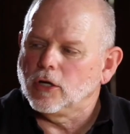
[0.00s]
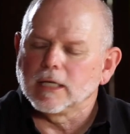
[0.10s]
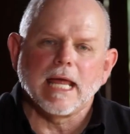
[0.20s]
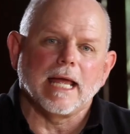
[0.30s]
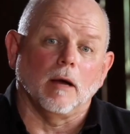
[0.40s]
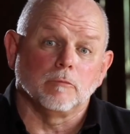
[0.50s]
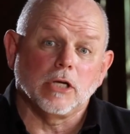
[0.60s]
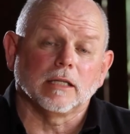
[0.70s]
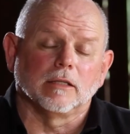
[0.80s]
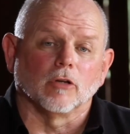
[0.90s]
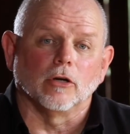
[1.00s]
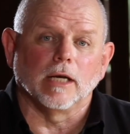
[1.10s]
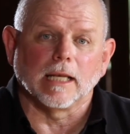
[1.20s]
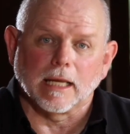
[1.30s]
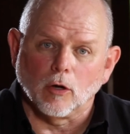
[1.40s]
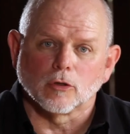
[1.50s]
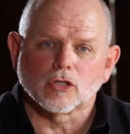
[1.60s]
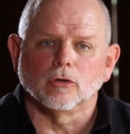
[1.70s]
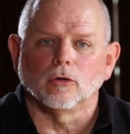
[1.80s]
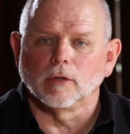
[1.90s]
can take objective learning, like go to
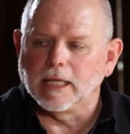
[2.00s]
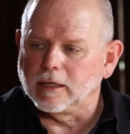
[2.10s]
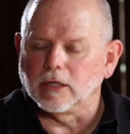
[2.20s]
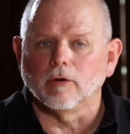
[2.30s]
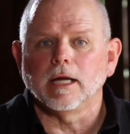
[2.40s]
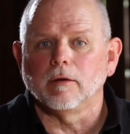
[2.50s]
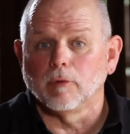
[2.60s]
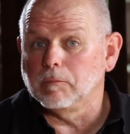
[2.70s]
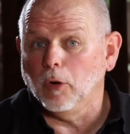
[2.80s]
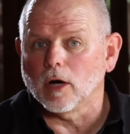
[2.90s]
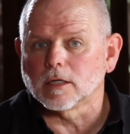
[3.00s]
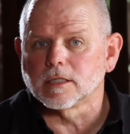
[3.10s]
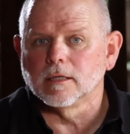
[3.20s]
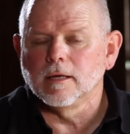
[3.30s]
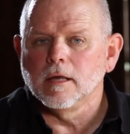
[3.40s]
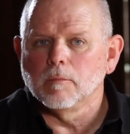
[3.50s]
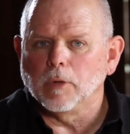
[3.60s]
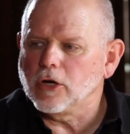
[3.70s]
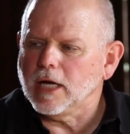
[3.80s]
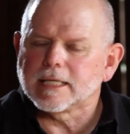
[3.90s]
school and get a degree, read books,
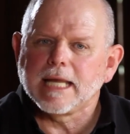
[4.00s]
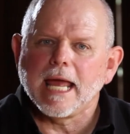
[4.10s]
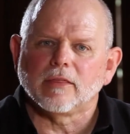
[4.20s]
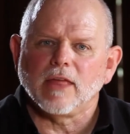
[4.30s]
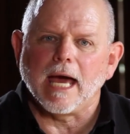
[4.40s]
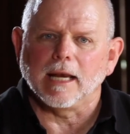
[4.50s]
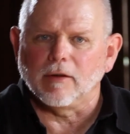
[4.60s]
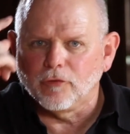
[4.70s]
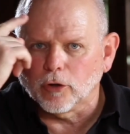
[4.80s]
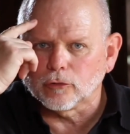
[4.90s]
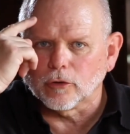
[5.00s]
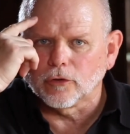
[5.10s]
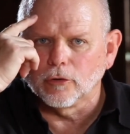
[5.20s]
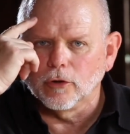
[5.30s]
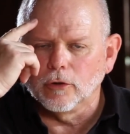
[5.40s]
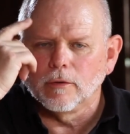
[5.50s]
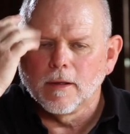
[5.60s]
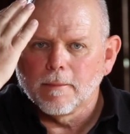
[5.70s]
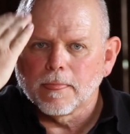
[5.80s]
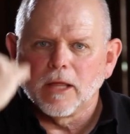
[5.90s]
but you're going to take that and filter it through
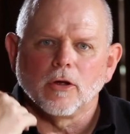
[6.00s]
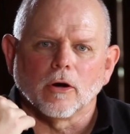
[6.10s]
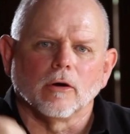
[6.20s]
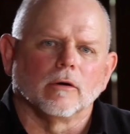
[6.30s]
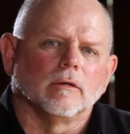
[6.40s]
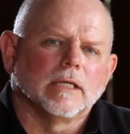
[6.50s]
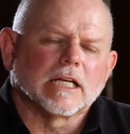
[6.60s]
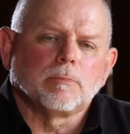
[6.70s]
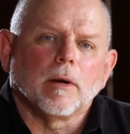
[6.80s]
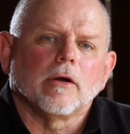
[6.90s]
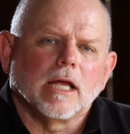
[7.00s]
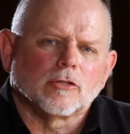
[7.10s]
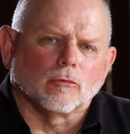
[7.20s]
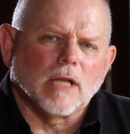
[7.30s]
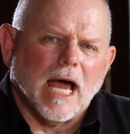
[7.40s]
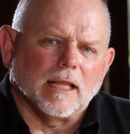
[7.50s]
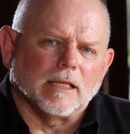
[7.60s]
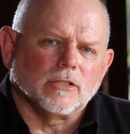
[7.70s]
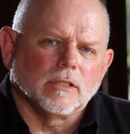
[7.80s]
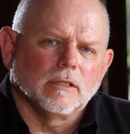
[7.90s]
your experiential
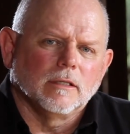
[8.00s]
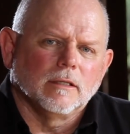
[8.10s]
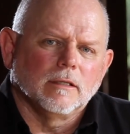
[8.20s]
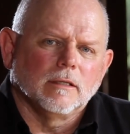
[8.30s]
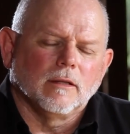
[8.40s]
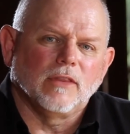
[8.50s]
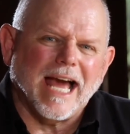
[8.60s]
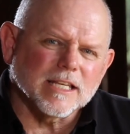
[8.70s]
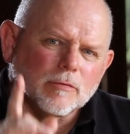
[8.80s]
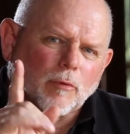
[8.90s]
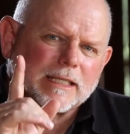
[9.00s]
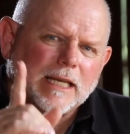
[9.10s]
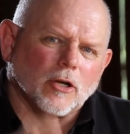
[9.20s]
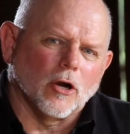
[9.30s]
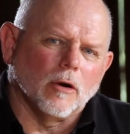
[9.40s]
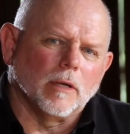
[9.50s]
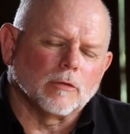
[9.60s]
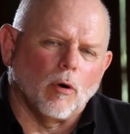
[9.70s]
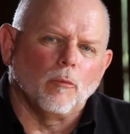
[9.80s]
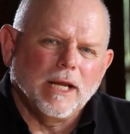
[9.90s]
knowledge. That's what
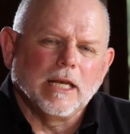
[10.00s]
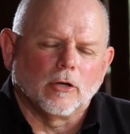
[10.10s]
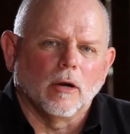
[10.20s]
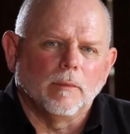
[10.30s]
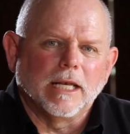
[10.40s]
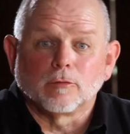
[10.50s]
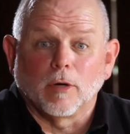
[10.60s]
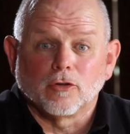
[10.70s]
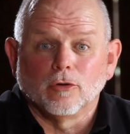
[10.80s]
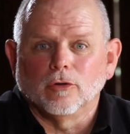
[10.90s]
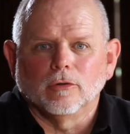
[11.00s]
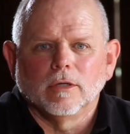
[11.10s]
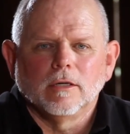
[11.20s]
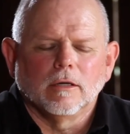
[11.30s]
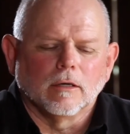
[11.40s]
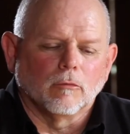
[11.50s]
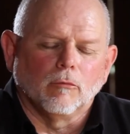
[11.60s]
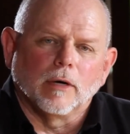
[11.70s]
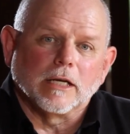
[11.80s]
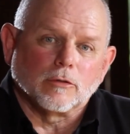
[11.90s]
determines, what we determine is what's true or
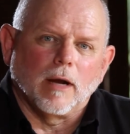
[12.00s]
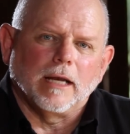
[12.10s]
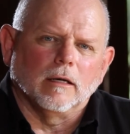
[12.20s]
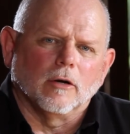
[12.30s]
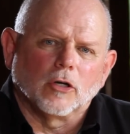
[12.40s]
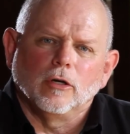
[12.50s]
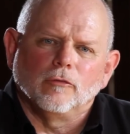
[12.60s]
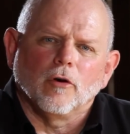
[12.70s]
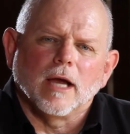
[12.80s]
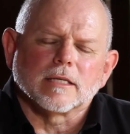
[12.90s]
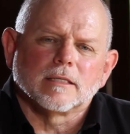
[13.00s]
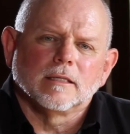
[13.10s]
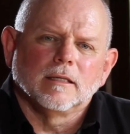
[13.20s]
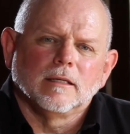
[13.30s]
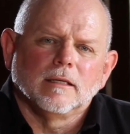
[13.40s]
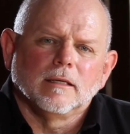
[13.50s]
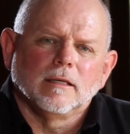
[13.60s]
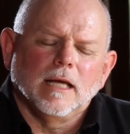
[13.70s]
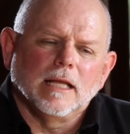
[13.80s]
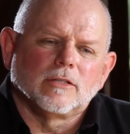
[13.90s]
what is right or good for us.
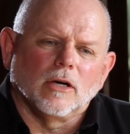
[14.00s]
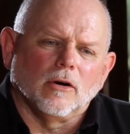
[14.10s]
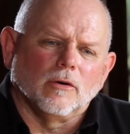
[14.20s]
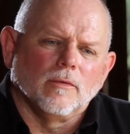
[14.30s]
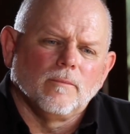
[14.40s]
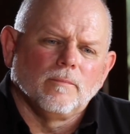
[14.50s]
And so